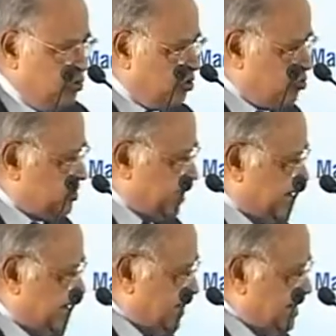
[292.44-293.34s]
If you go
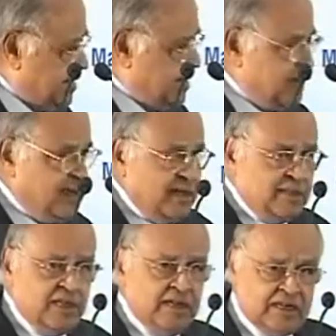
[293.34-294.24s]
to China,
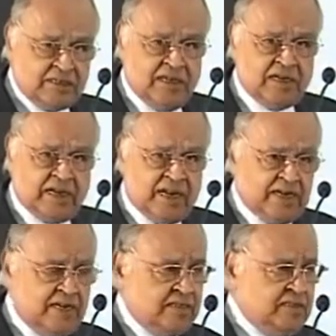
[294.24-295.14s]
the
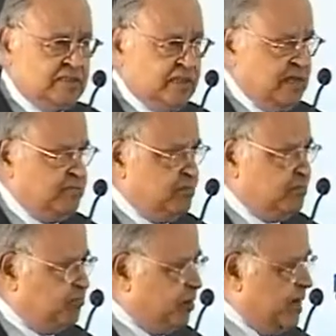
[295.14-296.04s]
national target is
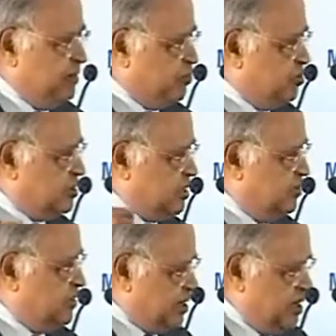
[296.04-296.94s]
say
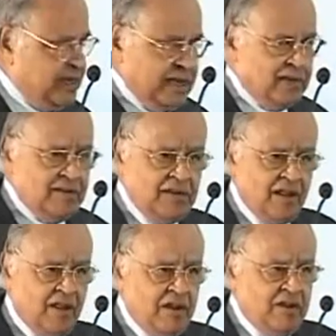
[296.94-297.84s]
5.7
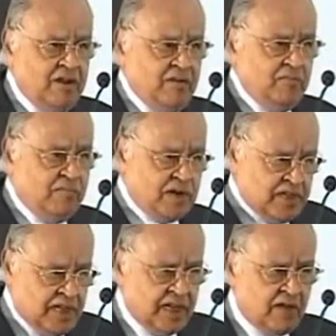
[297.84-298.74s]
trillion,
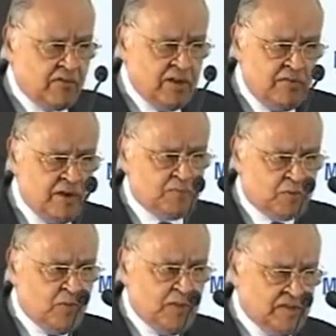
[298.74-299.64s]
but they have
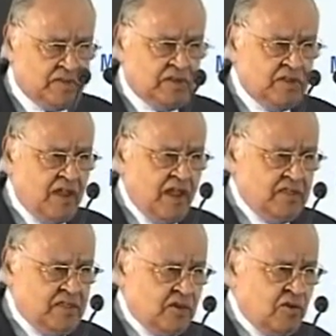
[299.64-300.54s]
every province
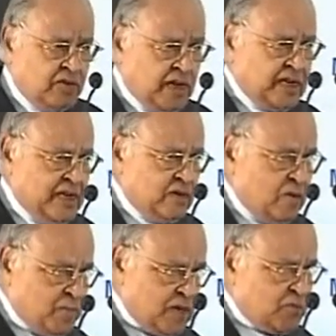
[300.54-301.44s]
their own
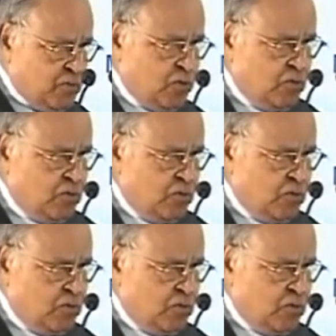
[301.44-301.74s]
target of